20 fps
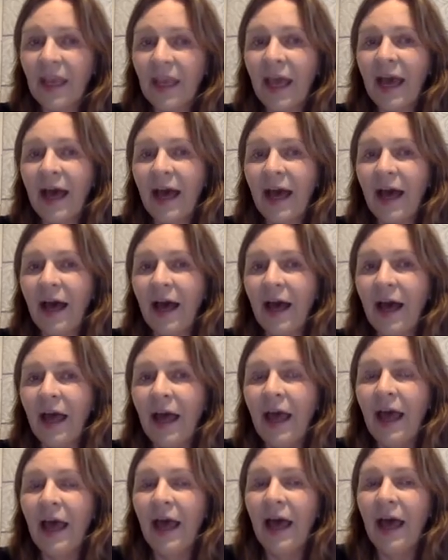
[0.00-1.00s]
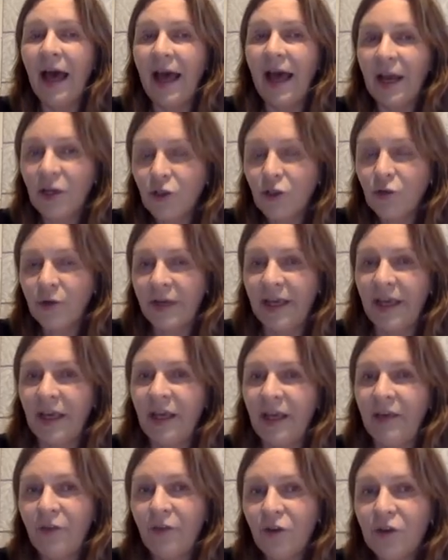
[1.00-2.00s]
Uh, actually,
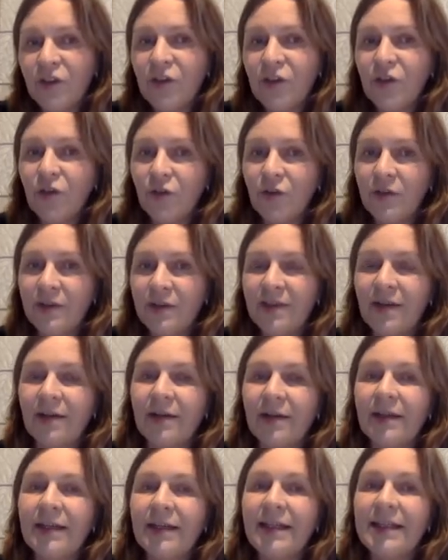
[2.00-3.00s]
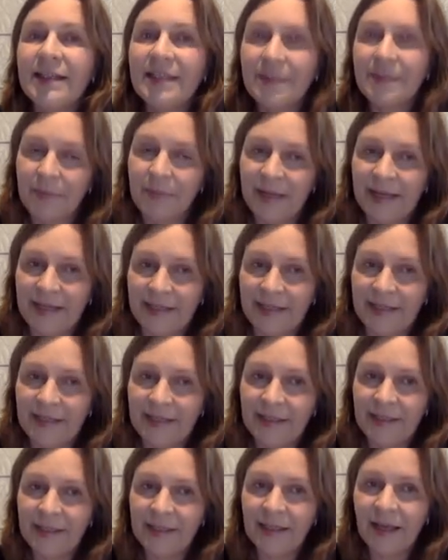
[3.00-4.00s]
if your students are
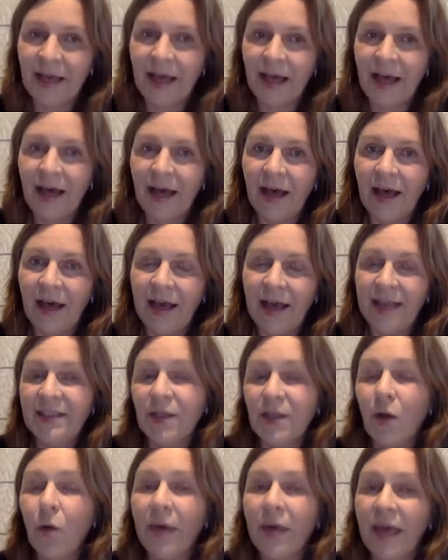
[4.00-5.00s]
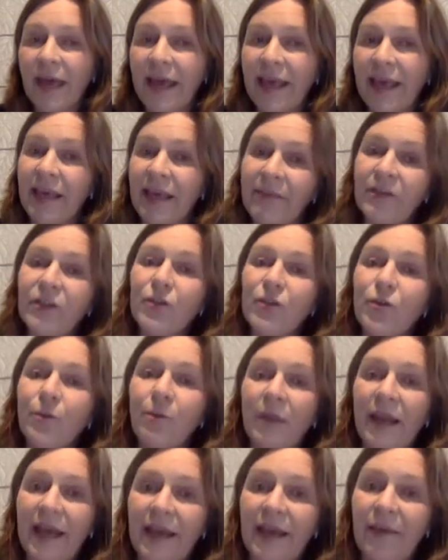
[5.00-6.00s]
disciplined, uh, it's okay even to
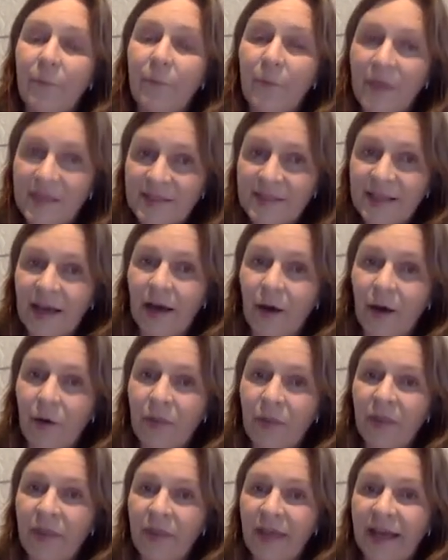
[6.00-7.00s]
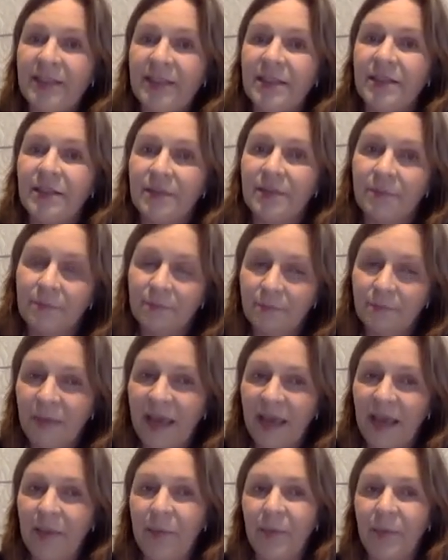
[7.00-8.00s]
play without that
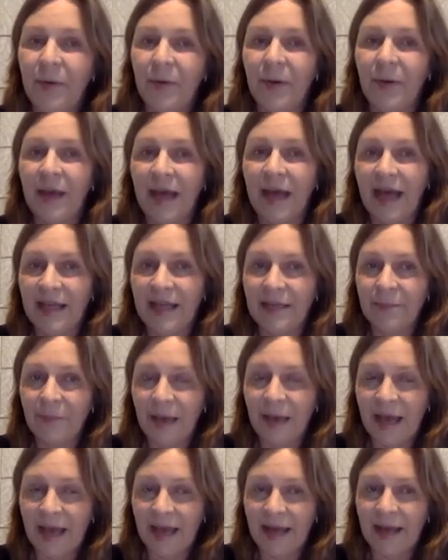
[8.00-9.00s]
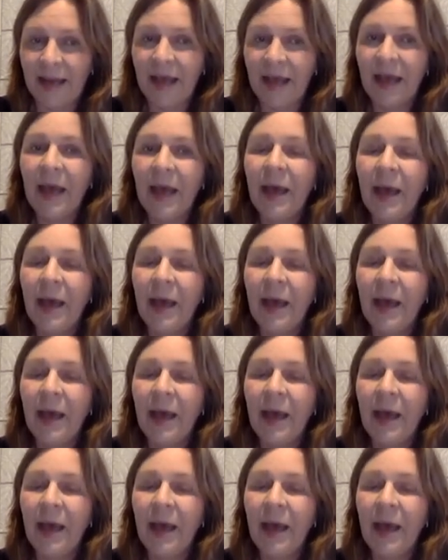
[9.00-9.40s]
paper and pen.